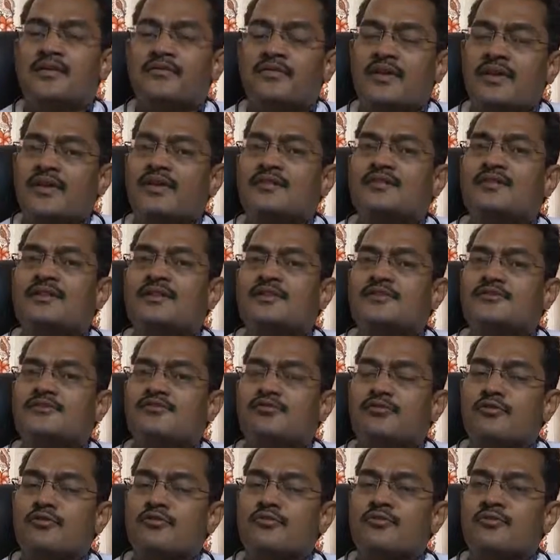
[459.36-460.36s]
where there is
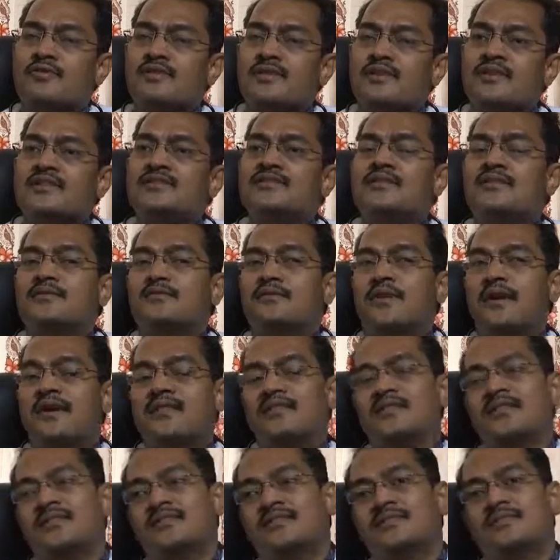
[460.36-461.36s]
no reason
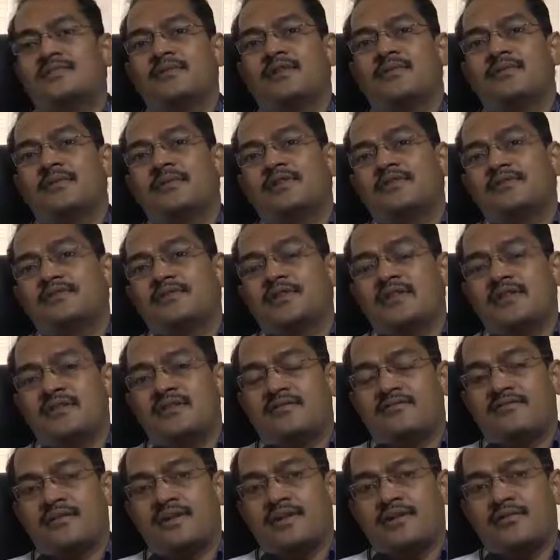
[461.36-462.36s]
why they are developing into
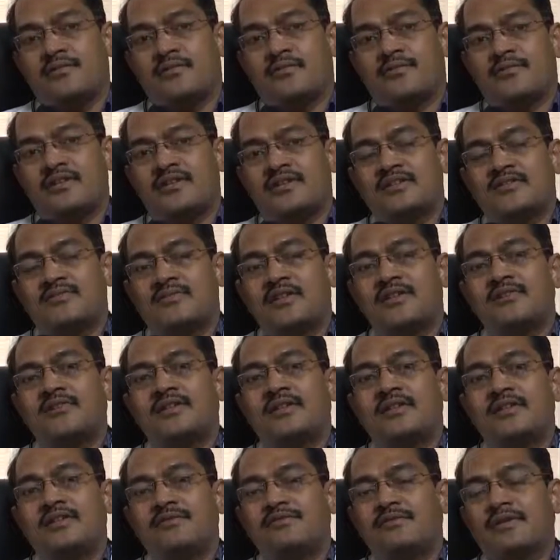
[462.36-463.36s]
kidney failure. It is very,
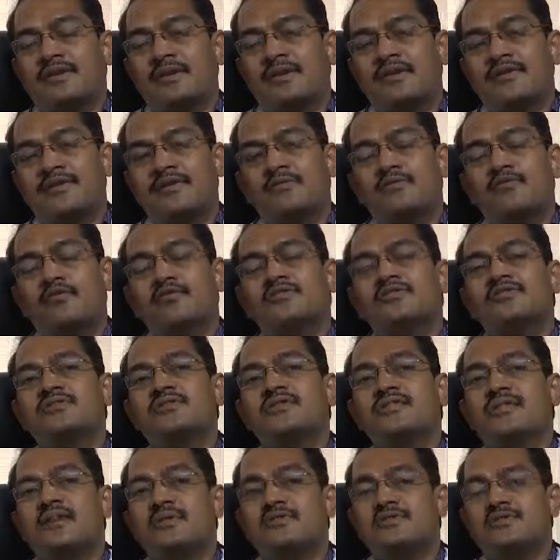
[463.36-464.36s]
very difficult. Most
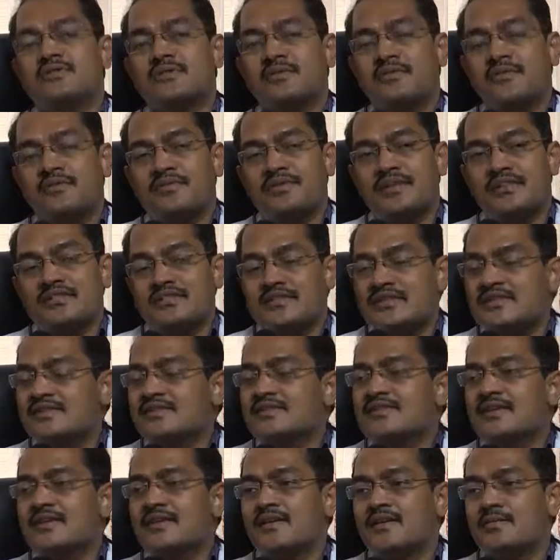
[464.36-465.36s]
of the time some of the
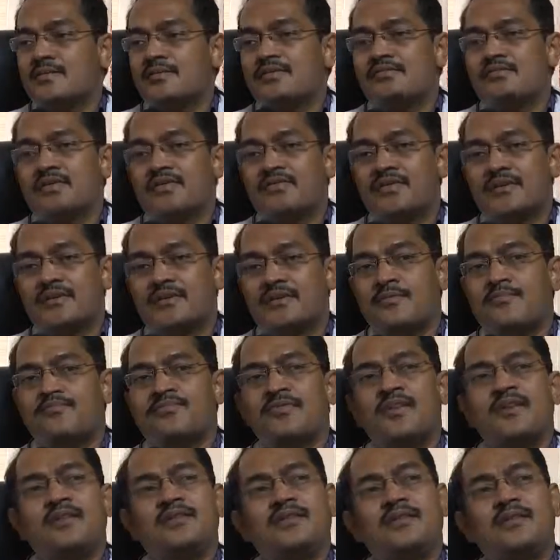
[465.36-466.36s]
genes are able to affect.
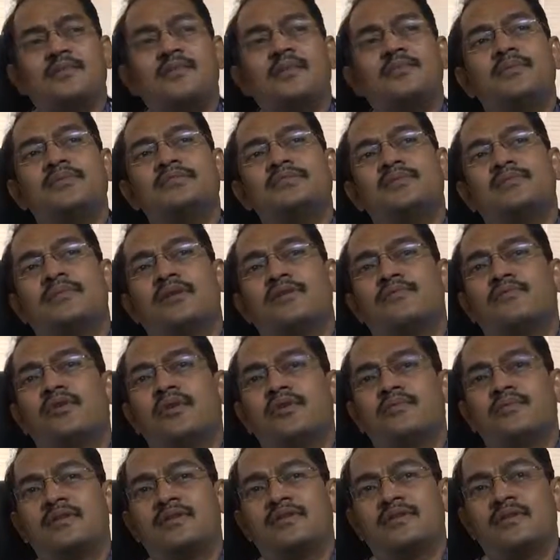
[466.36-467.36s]
There may be some
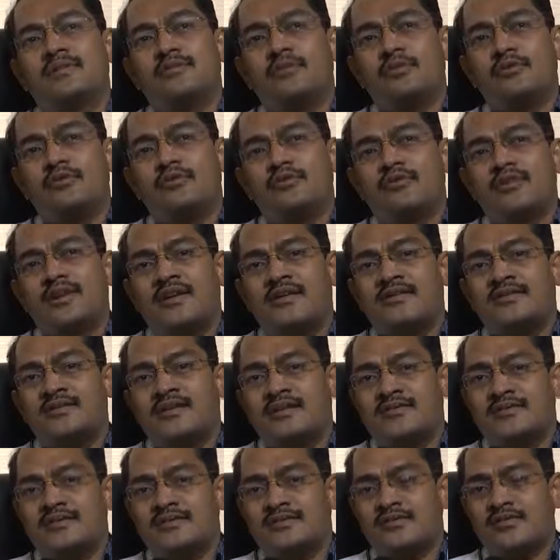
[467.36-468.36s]
environmental pollutants
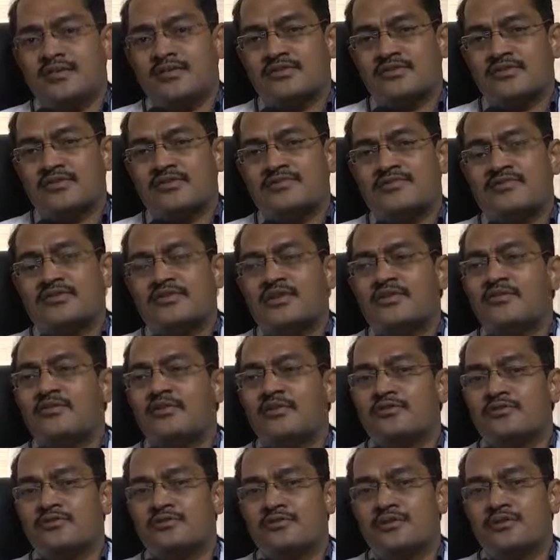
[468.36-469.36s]
and the toxins which are
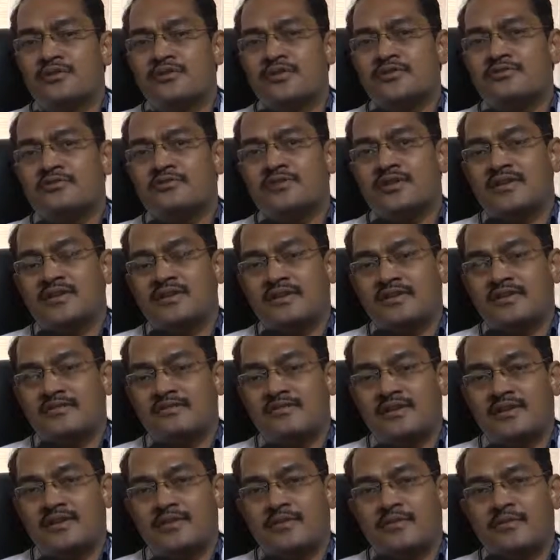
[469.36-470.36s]
contributing to the kidney
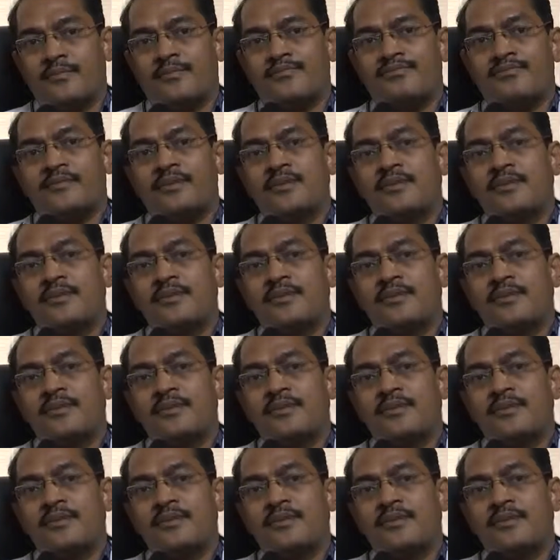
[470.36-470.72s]
failure.